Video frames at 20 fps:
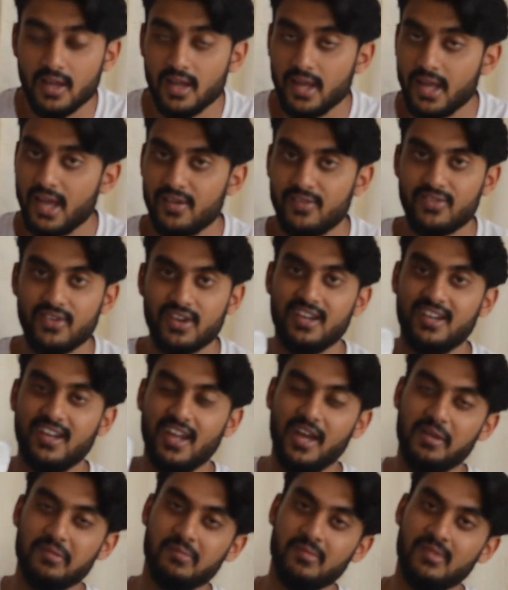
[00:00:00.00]
every
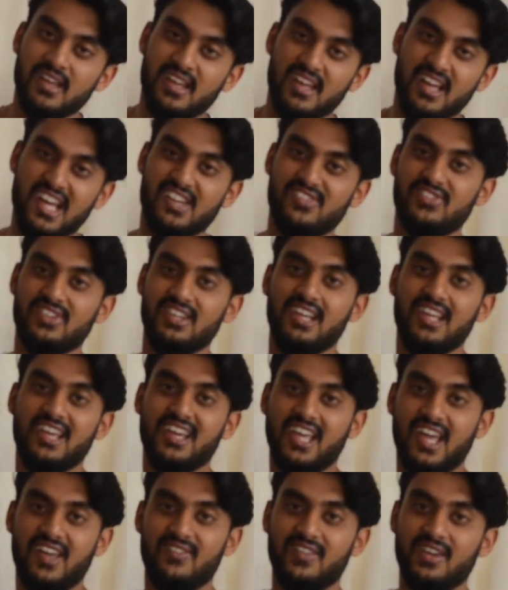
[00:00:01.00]
time i feel like
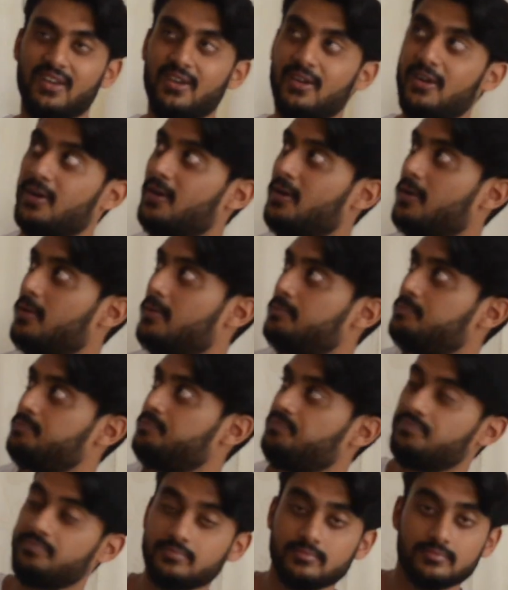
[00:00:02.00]
having a
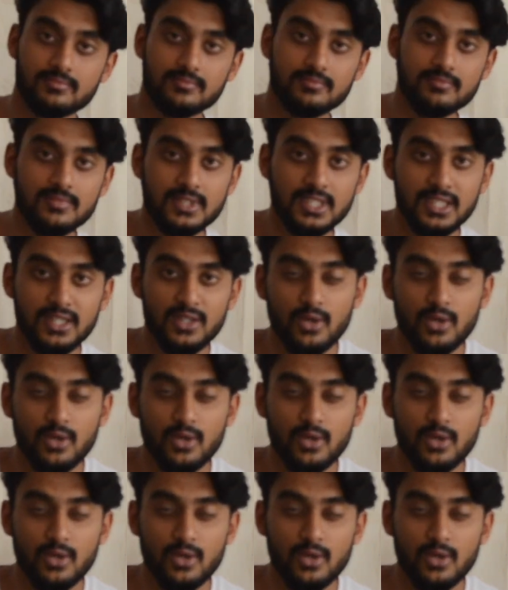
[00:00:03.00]
um, you